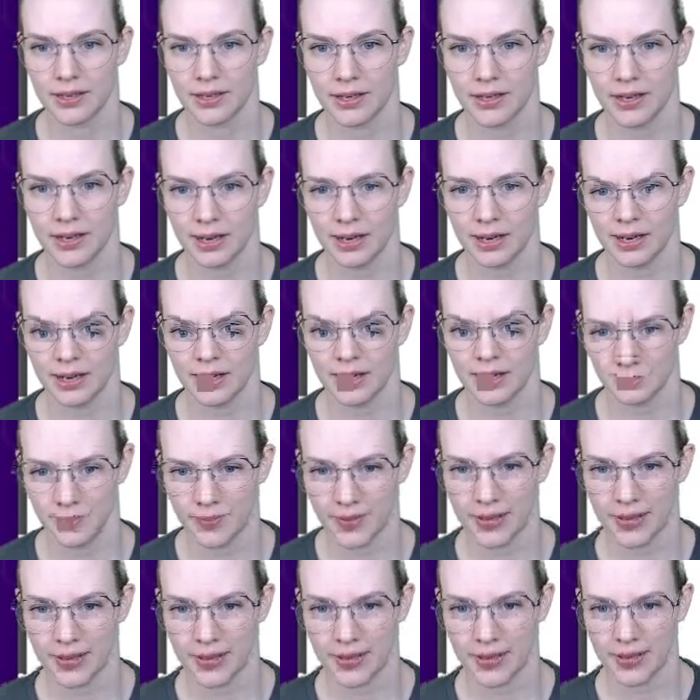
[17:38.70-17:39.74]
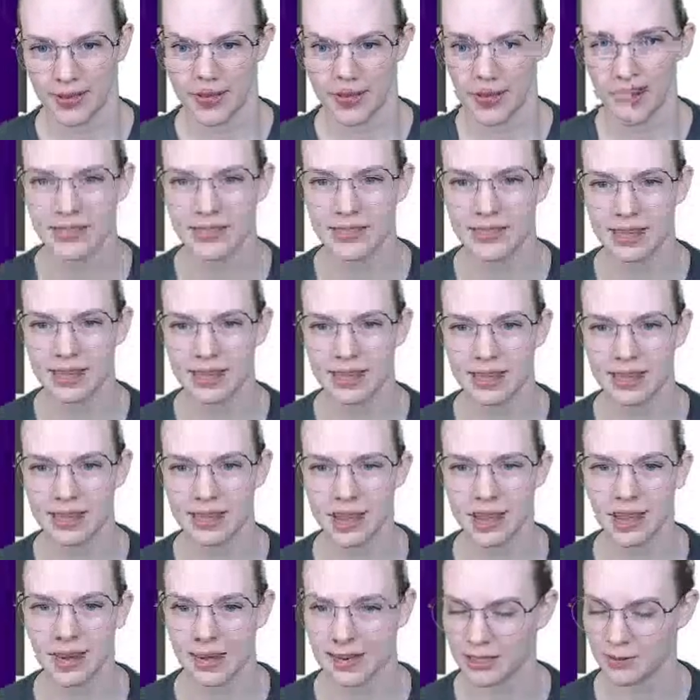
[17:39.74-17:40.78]
All right, is attention
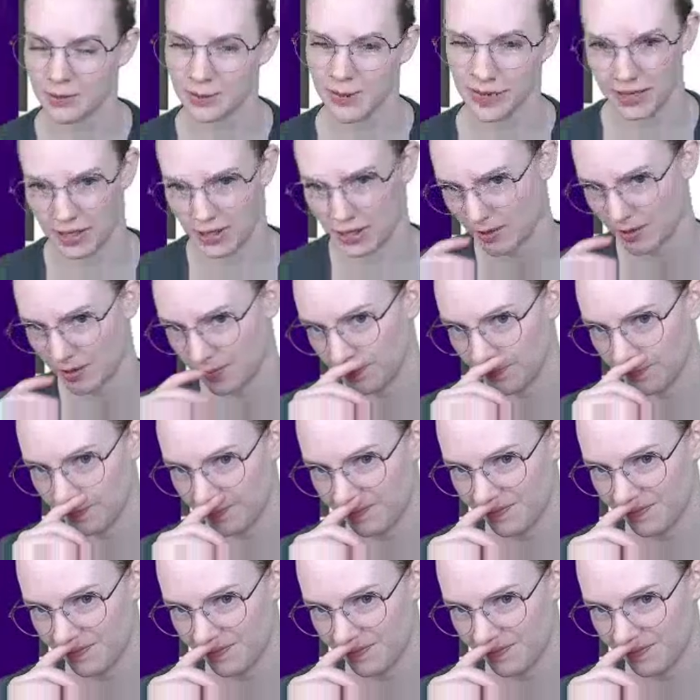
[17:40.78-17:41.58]
not explanation?